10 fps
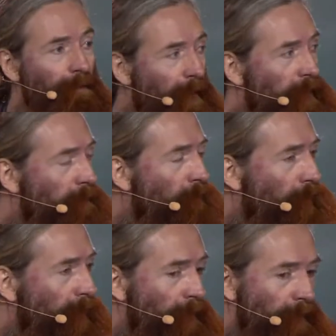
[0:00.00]
much
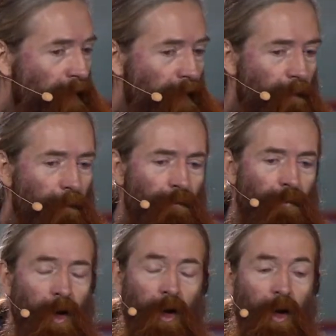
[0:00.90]
more easily.
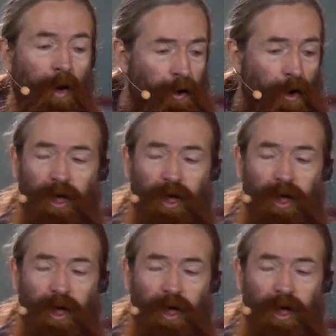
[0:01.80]
So